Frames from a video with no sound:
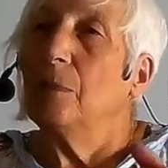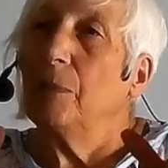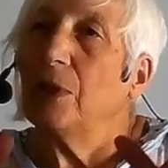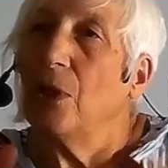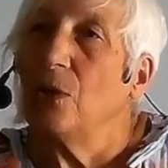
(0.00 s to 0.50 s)

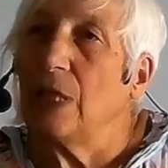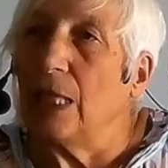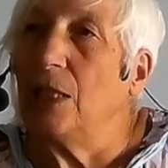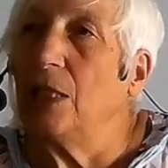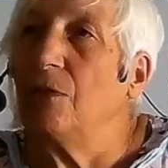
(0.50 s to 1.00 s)
but those
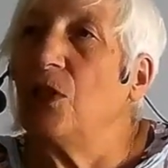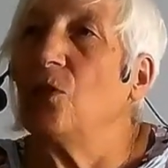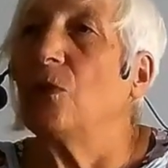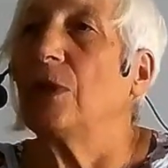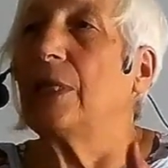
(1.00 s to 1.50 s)

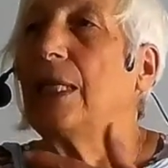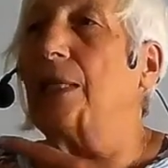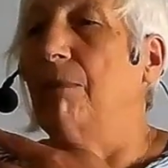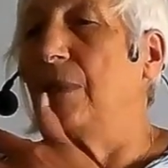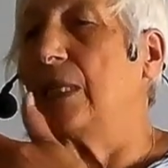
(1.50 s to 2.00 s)
individual
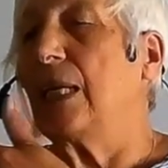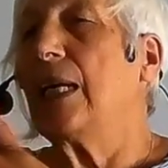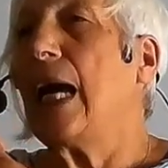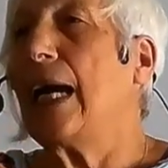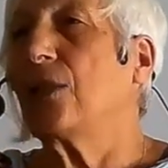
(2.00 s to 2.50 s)
teams
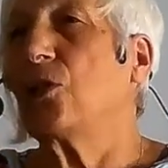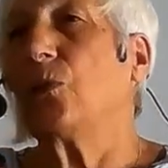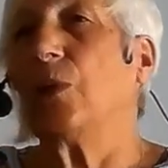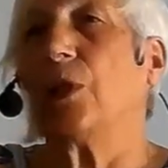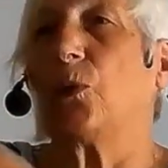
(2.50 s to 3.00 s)
had to
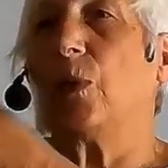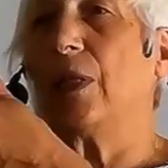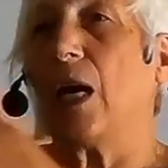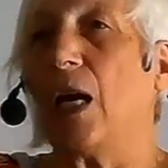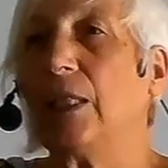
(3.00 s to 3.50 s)
work
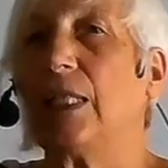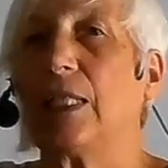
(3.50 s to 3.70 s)
with other